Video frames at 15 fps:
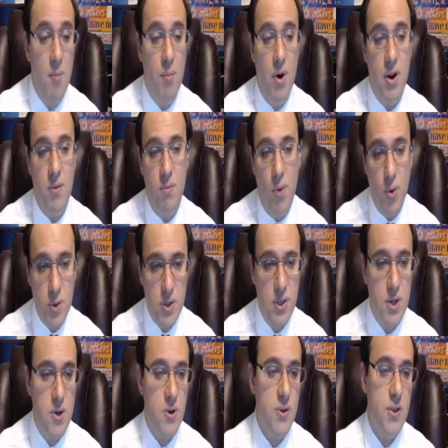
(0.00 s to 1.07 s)
But in
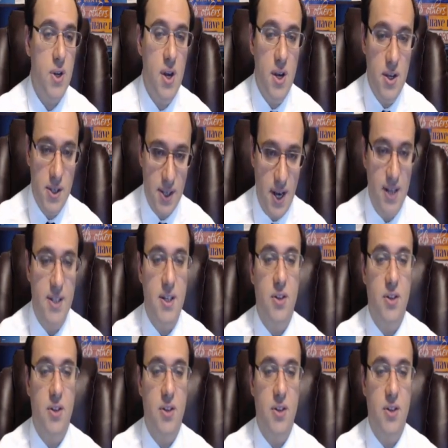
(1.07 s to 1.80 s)
most years, science,